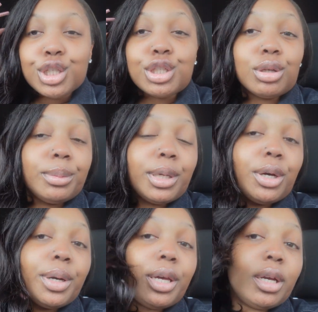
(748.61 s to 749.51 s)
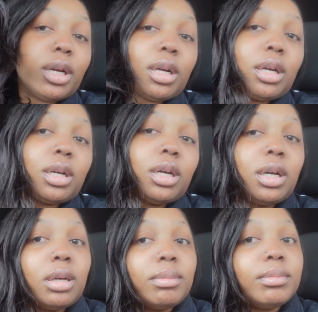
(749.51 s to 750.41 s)
So let me go in here.
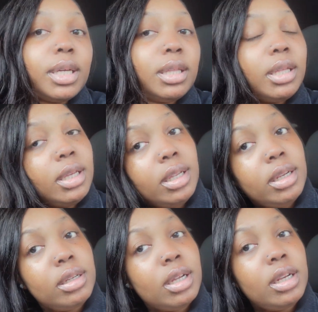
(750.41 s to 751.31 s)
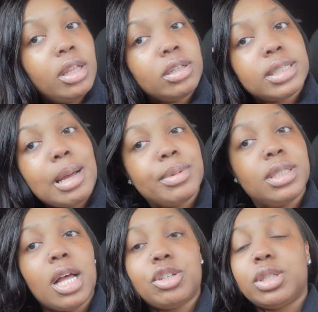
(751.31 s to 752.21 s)
Um, and then another stop is
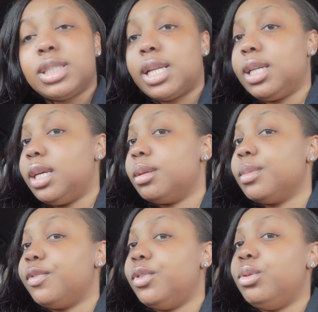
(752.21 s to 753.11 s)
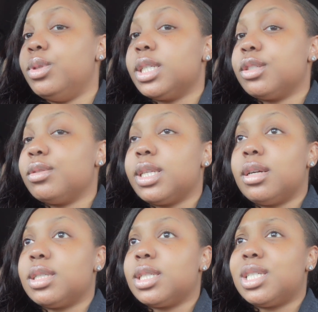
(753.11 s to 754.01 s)
Dollar Tree because I need to get him a few utensils that
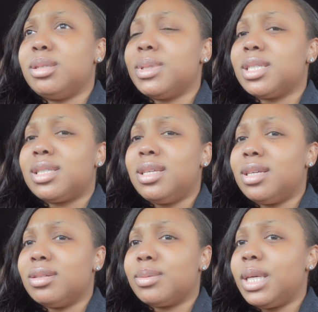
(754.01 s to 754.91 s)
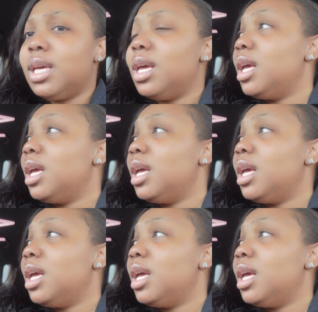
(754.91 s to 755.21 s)
are just cheap because he kills me.